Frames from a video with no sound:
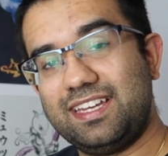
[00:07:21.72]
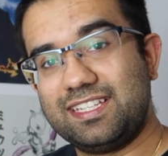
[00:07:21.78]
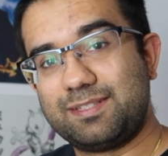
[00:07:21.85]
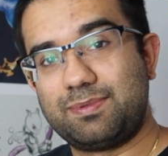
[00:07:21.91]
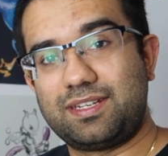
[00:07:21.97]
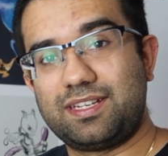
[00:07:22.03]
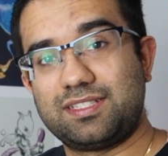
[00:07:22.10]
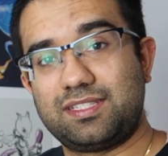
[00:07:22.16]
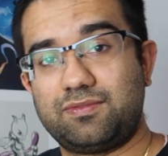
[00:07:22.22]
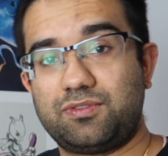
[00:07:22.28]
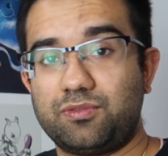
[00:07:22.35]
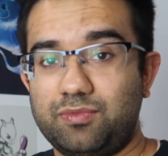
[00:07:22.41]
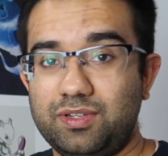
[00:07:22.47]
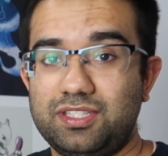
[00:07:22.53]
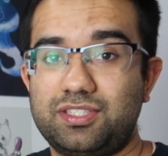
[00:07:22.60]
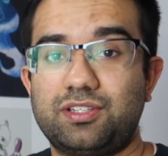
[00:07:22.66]
is because if the
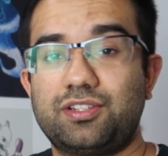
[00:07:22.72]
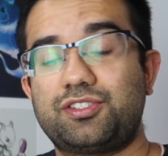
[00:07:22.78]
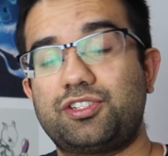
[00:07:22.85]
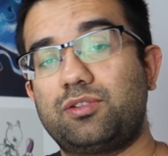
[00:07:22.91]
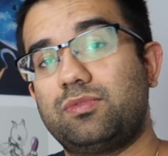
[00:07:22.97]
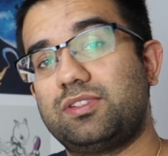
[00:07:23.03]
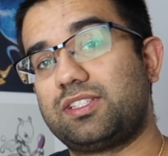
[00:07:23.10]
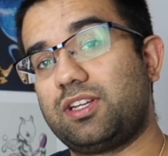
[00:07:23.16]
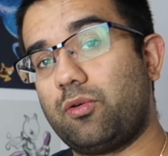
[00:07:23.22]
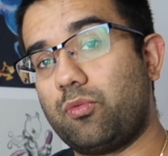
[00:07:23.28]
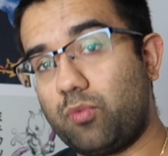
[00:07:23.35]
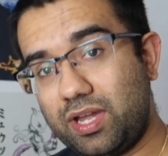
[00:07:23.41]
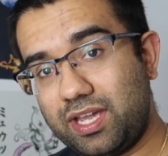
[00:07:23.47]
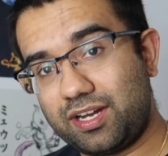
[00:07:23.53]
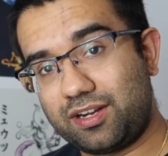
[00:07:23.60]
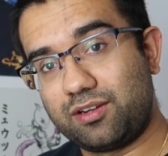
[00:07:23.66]
researcher was
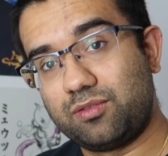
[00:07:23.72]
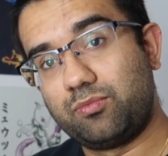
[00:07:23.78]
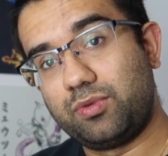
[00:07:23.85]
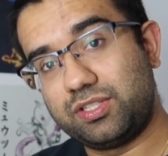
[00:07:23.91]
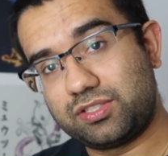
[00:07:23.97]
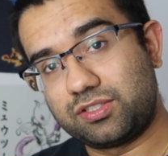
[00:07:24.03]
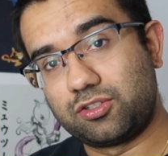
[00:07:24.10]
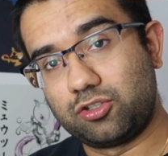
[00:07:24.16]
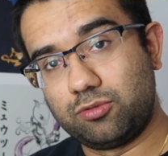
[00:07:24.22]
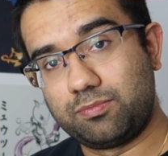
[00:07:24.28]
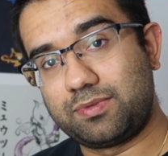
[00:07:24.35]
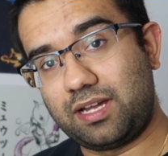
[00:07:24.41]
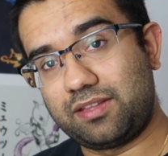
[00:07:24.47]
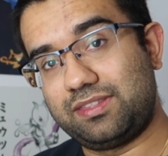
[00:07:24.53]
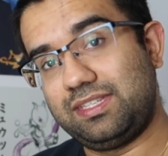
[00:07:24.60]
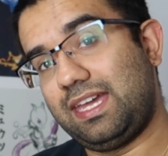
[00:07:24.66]
aware which group
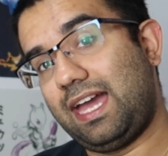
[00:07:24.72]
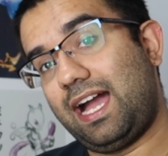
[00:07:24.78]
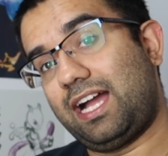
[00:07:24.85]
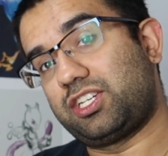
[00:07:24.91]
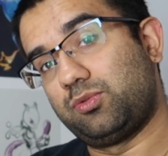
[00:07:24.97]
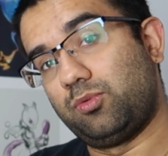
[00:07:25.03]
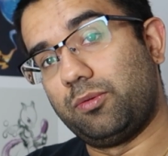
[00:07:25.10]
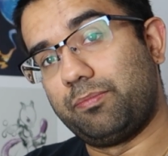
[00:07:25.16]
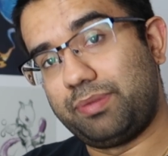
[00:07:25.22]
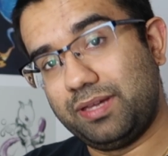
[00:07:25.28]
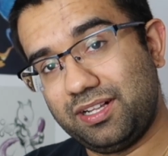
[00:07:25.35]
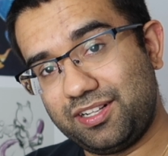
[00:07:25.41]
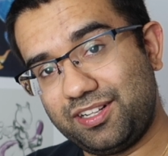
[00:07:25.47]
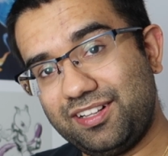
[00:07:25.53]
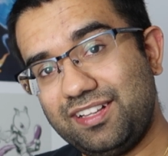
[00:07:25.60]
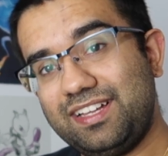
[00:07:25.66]
got the actual
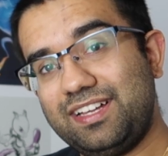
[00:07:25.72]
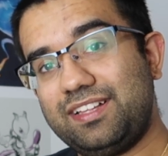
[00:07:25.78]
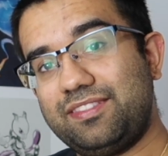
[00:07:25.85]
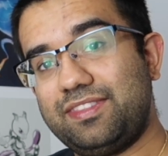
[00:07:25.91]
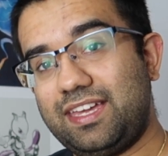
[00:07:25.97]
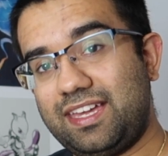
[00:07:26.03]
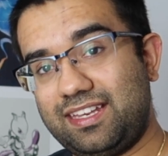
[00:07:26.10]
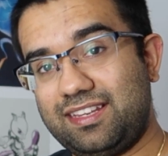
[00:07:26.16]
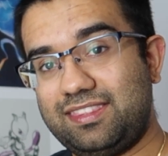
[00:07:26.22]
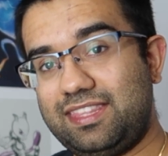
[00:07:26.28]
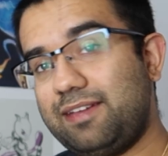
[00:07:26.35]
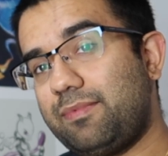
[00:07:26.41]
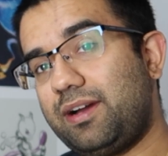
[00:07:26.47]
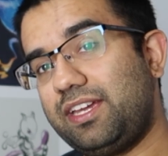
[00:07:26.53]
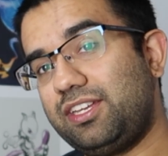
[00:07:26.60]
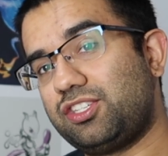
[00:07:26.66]
pill, then they
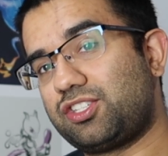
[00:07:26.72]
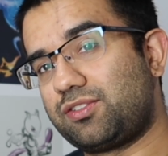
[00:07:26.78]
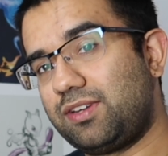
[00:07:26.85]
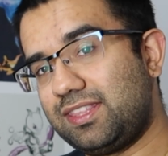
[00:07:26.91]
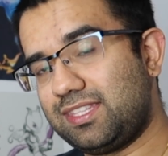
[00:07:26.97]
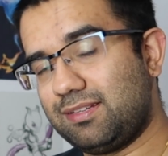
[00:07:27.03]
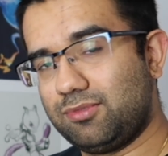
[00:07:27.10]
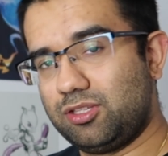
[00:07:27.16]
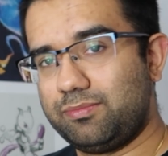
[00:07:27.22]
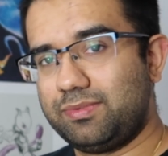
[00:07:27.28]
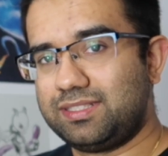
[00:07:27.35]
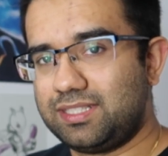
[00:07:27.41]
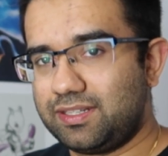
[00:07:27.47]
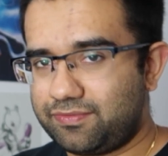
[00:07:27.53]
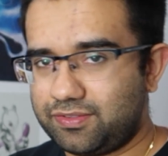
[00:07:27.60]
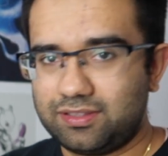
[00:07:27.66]
might treat them a little
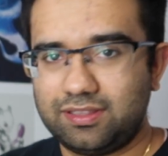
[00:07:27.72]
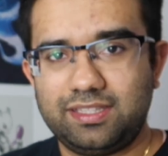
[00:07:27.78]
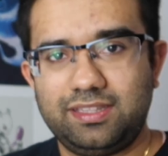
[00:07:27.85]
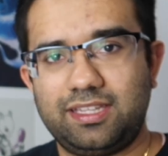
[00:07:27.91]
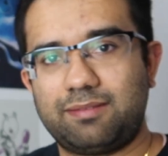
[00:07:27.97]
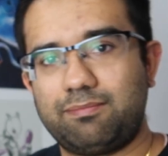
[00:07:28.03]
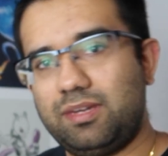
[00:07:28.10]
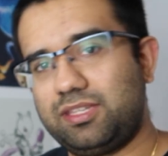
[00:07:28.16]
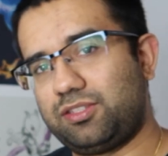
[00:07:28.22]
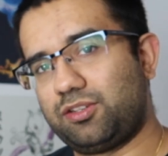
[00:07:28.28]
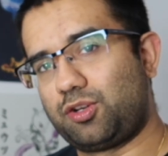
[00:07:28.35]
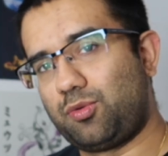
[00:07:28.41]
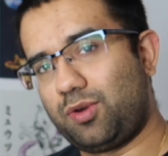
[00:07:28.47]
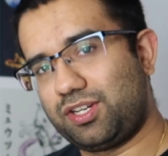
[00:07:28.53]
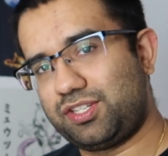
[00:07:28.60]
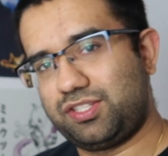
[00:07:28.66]
bit differently. Like like make their
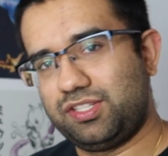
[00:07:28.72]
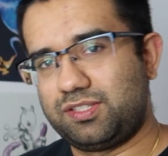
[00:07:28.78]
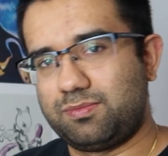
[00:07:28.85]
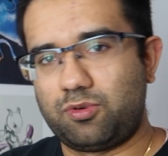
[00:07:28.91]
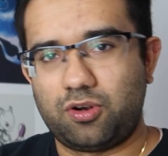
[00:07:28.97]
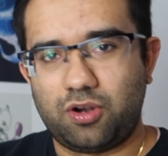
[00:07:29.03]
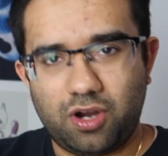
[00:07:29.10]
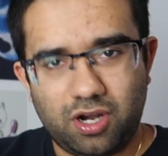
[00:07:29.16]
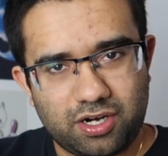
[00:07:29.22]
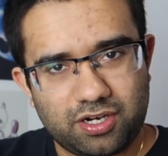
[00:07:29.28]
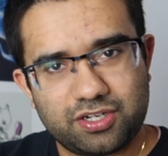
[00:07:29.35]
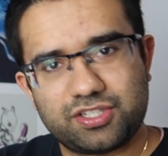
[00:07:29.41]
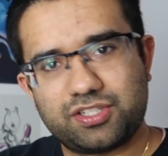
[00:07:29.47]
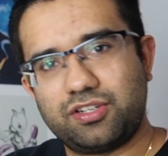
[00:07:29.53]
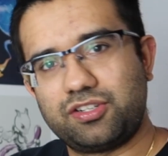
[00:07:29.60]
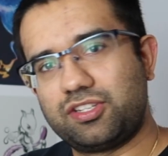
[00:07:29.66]
questions more
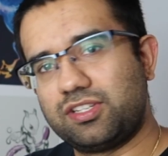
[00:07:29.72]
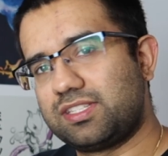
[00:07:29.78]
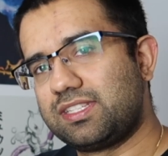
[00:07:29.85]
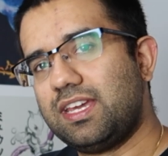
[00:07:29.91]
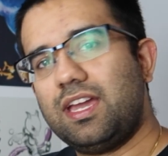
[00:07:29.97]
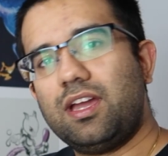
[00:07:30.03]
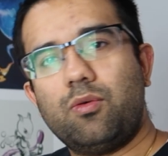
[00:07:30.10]
harsh or just